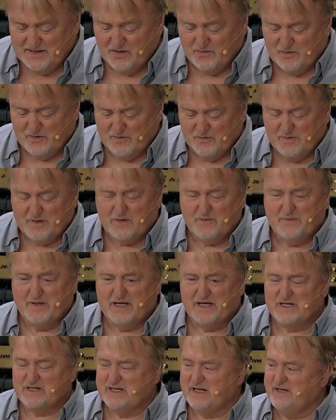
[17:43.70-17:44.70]
No, it will,
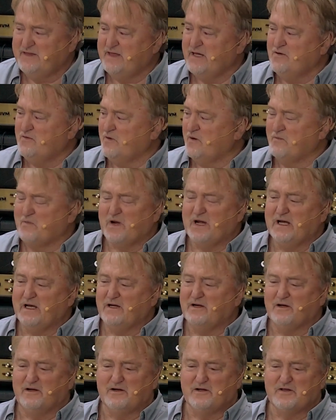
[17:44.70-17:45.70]
because they think we're
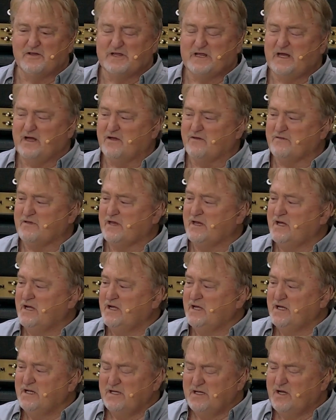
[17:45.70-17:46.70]
bragging on ourselves.
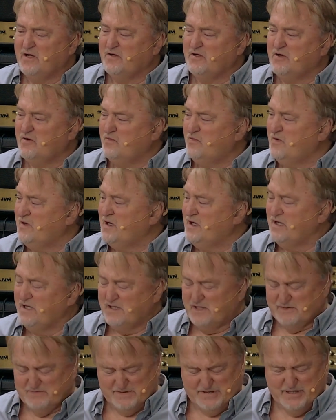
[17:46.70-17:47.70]
No, we're
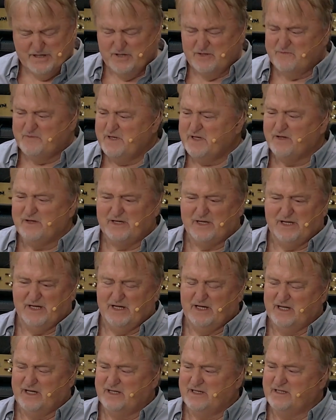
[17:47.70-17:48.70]

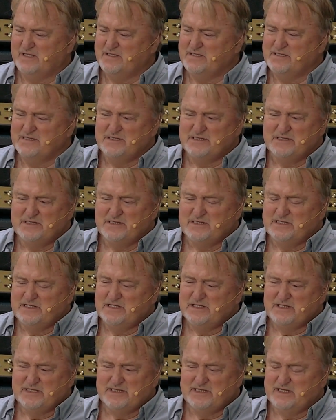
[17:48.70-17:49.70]
humility.
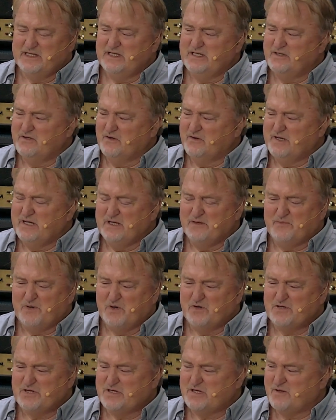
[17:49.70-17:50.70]
You know, he
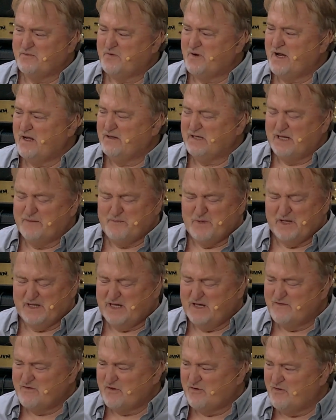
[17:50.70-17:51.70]
opposes the proud,
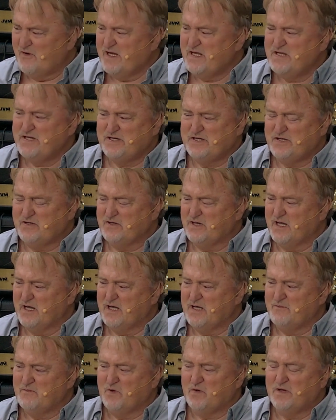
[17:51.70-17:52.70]
but gives grace to
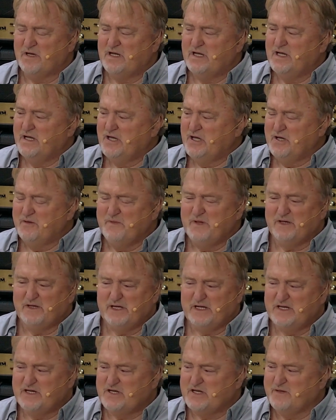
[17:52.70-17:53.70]
the humble.
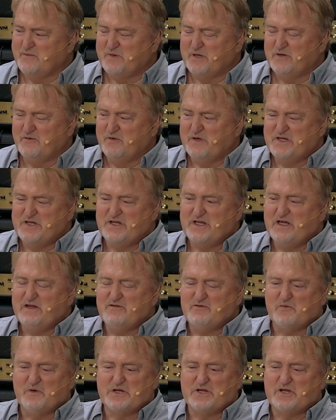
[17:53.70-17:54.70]
Humility simply
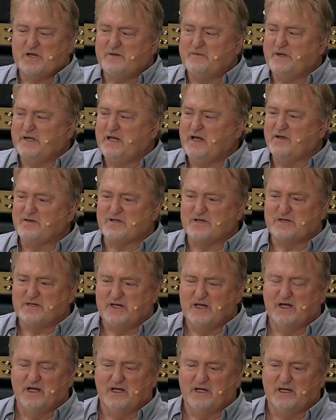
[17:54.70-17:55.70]
receives what somebody else
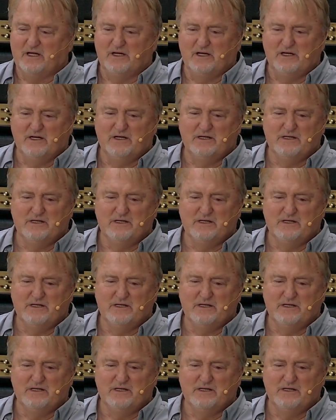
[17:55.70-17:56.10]
has done.